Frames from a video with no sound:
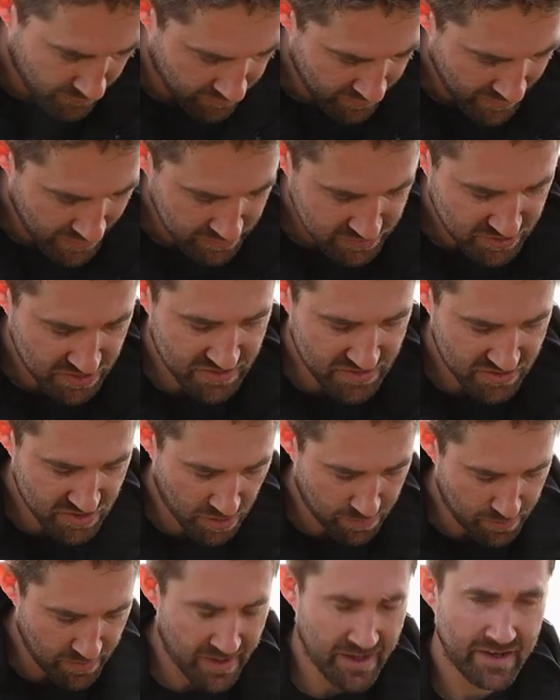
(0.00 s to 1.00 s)
That'll just
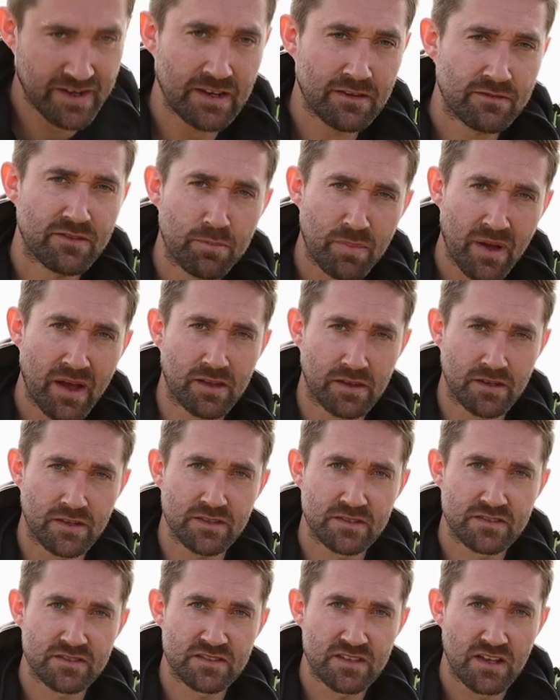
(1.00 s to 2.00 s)
stop any of the
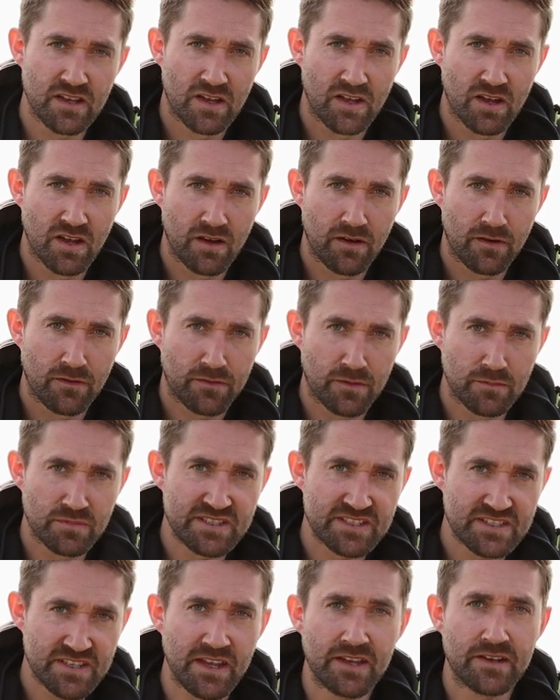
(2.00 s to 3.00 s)
pellets from
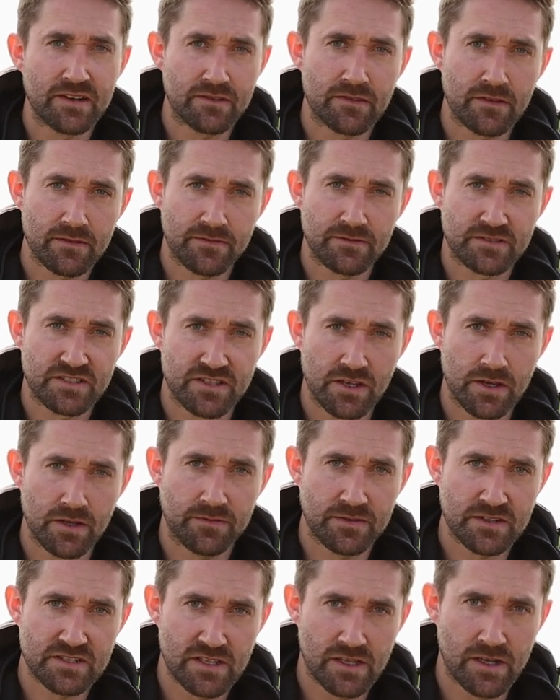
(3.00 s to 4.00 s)
sitting in the
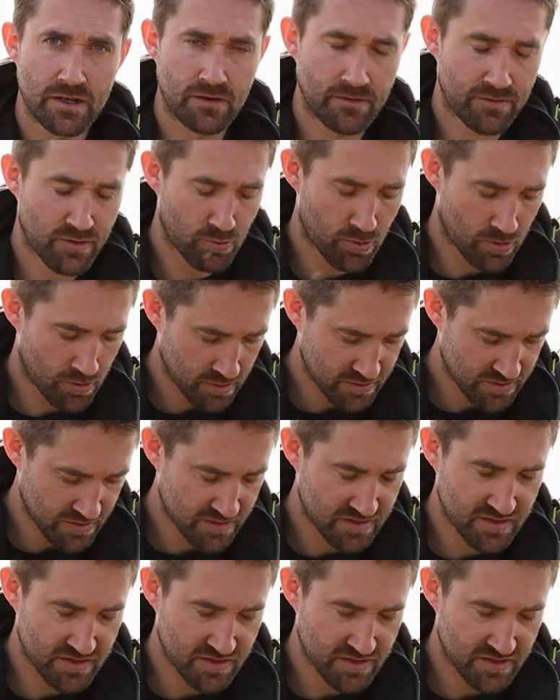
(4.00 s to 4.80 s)
surface layer of the water.